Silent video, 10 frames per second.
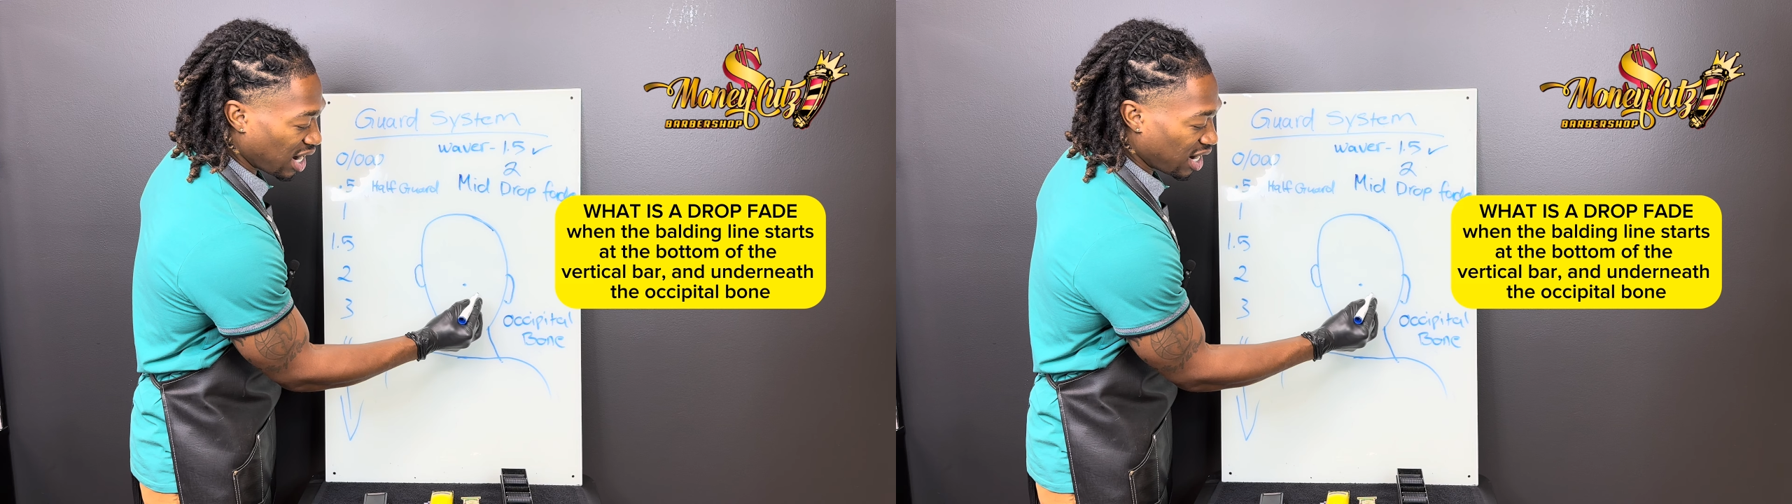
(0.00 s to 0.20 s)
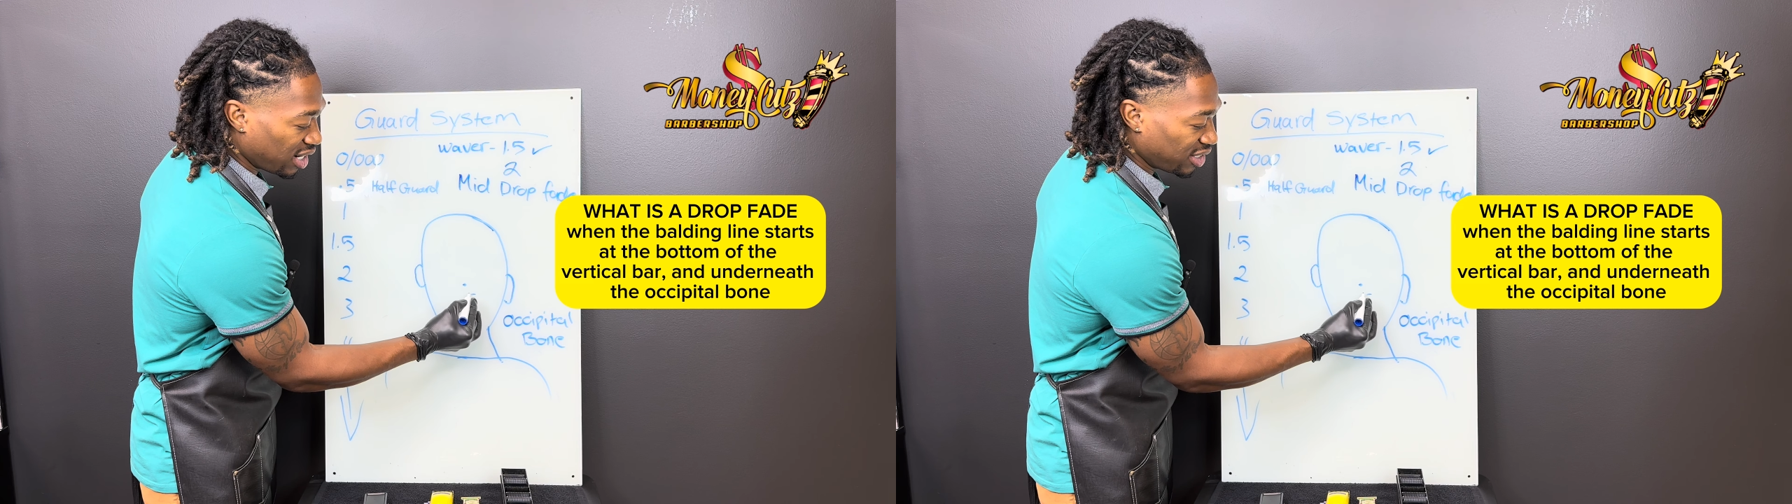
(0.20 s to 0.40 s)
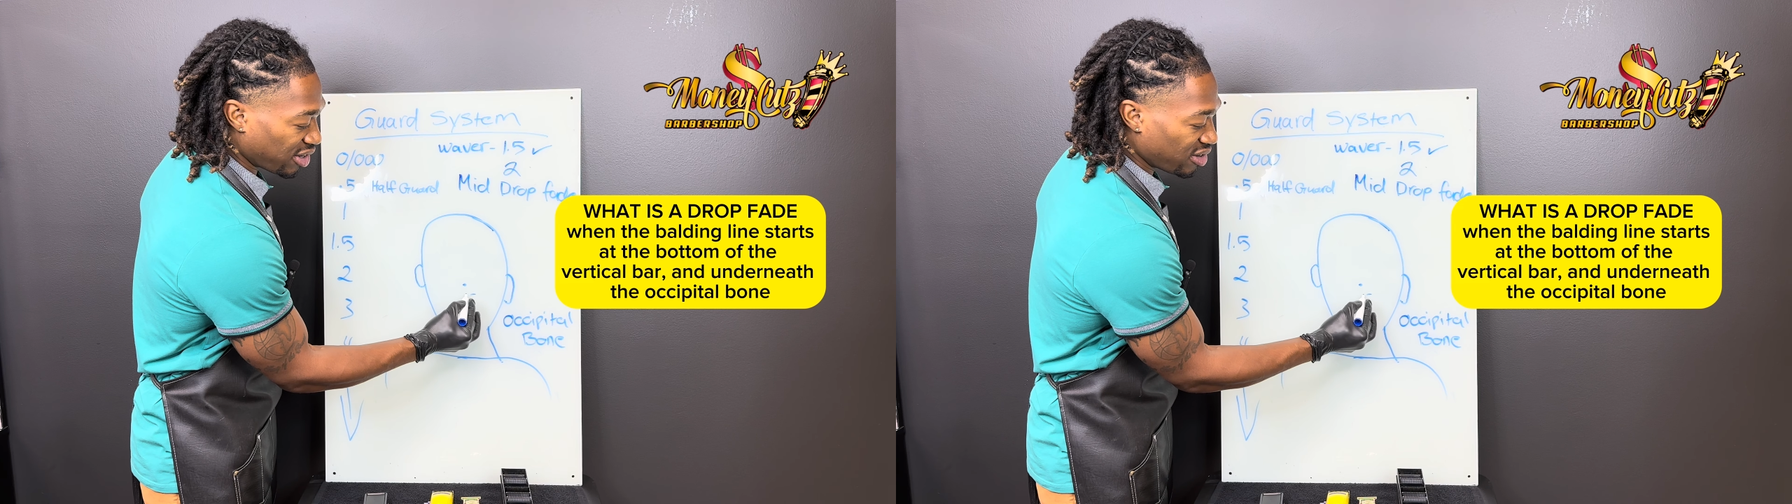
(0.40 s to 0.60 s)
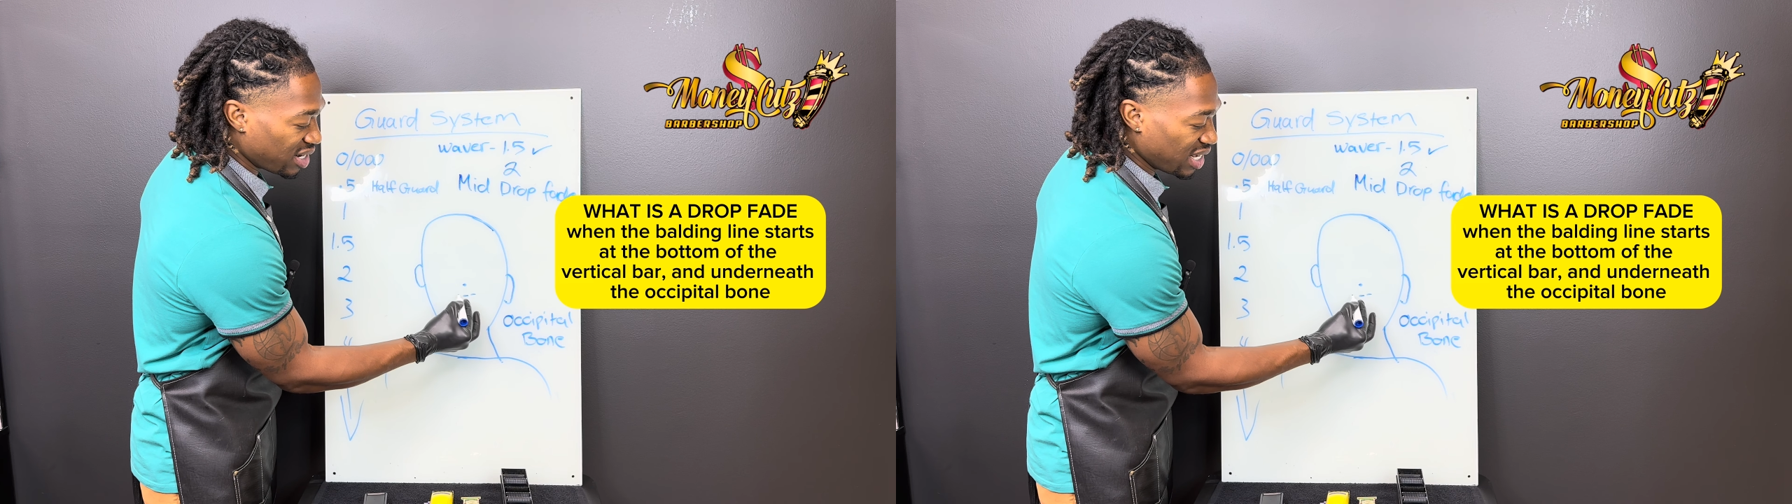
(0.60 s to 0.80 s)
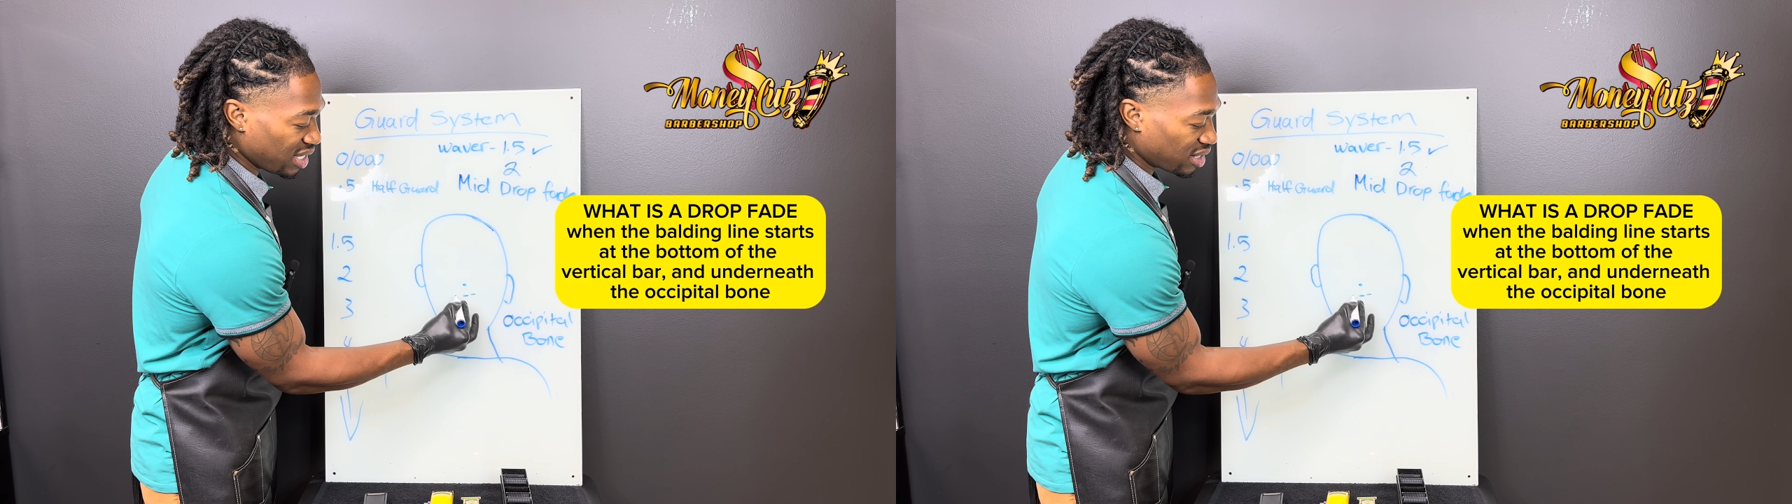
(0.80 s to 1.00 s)

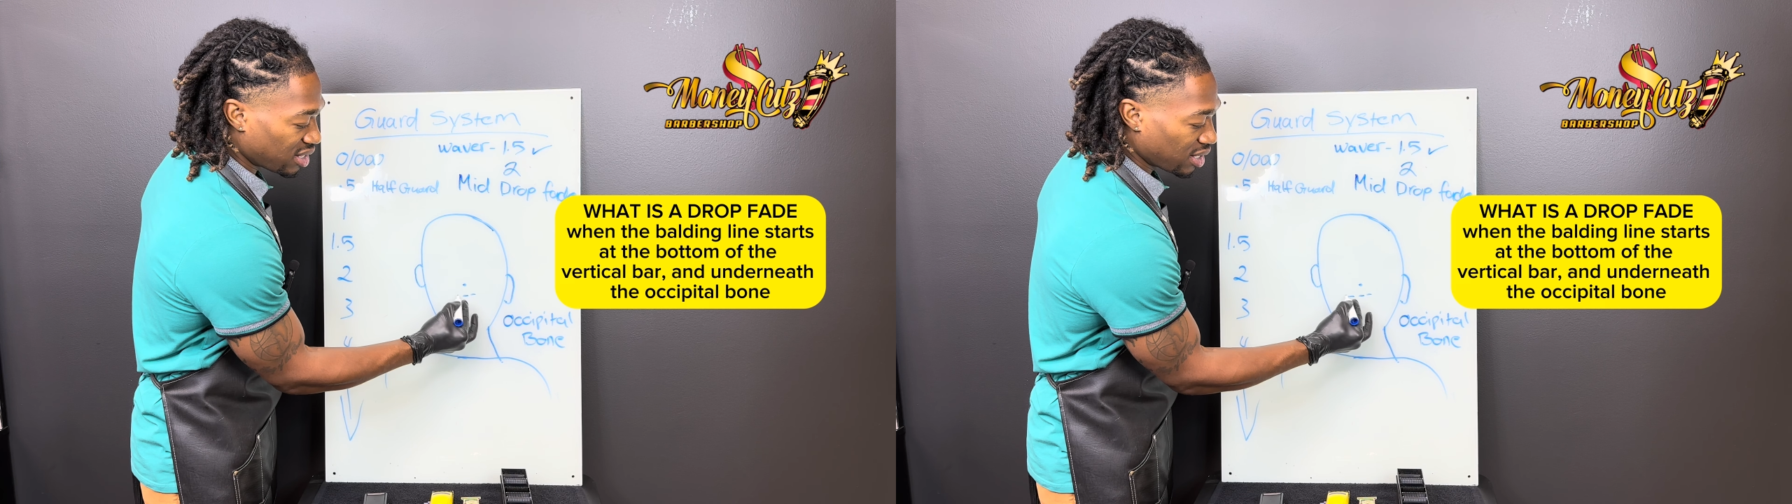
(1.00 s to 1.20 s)
underneath